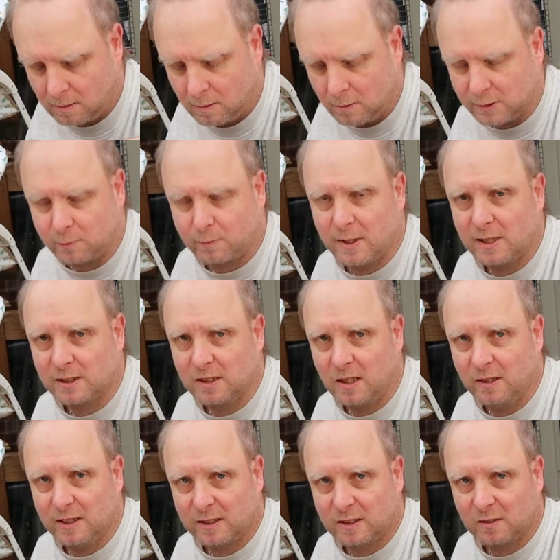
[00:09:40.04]
Also, please
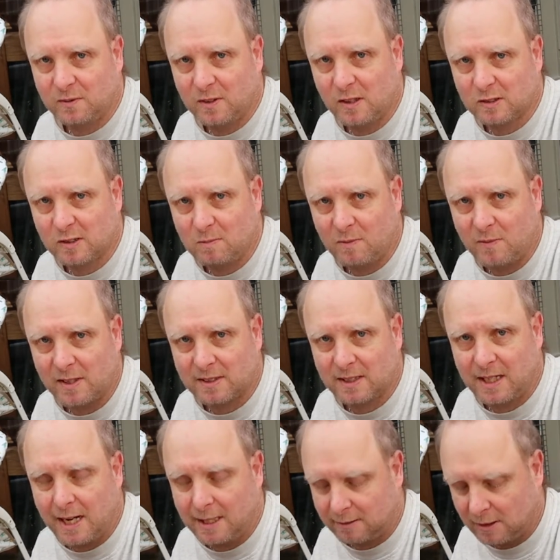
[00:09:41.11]
note this is the first time I've
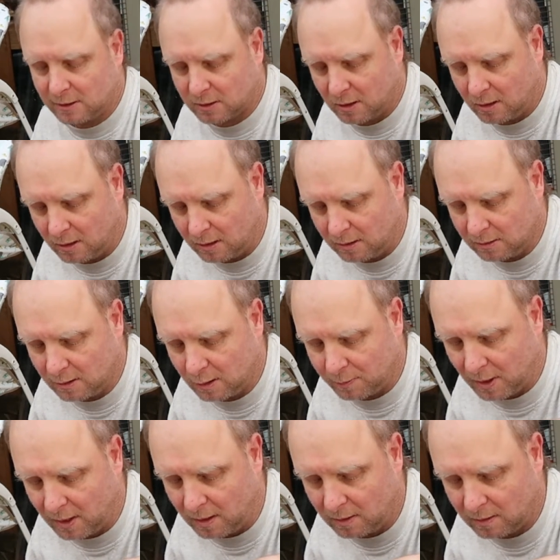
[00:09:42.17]
actually had this car
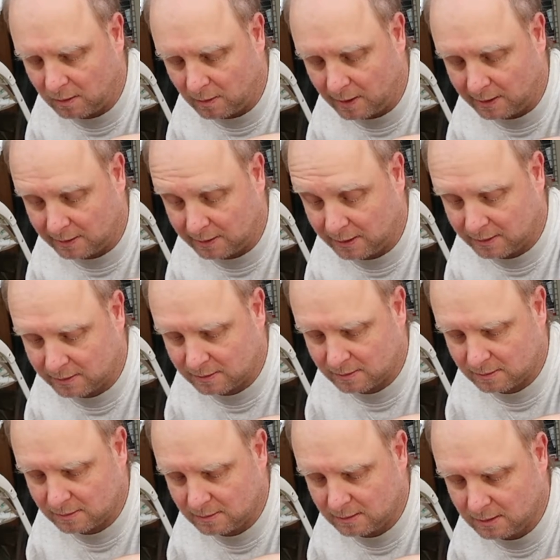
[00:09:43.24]
apart like
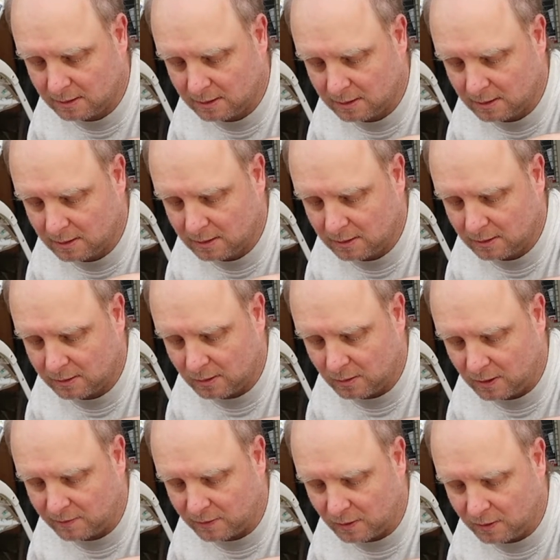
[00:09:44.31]
this,
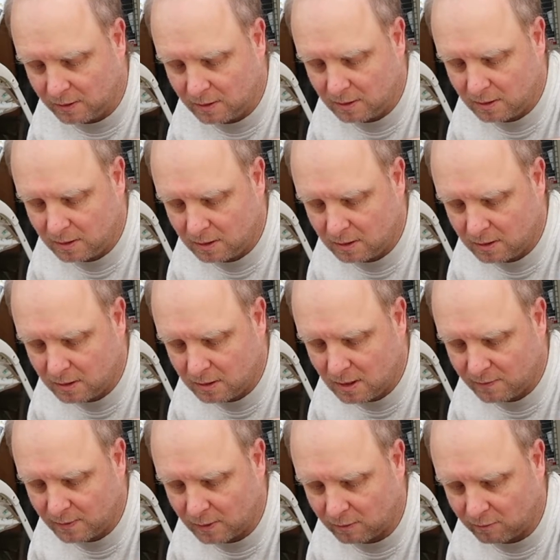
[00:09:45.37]
so I've got
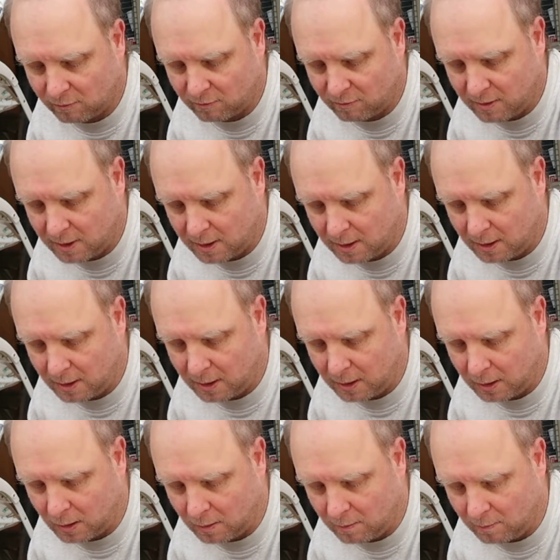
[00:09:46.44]
haven't
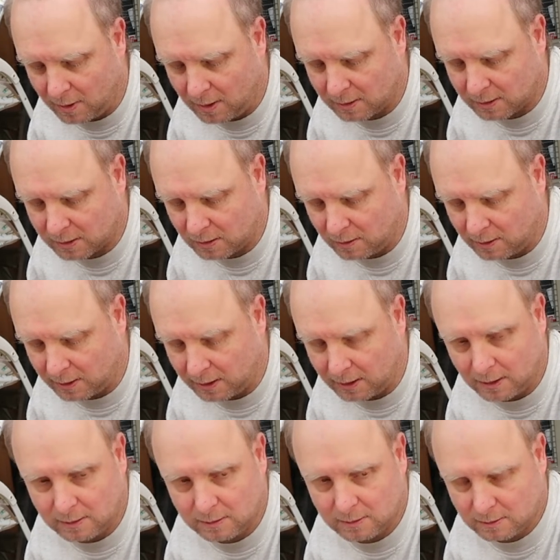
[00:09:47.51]
really got much
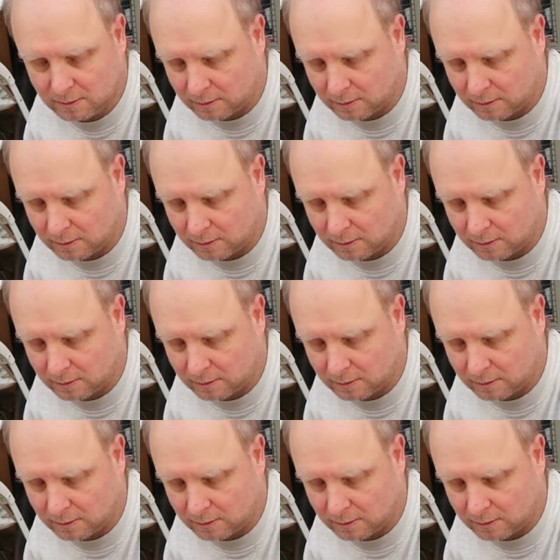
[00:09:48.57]
idea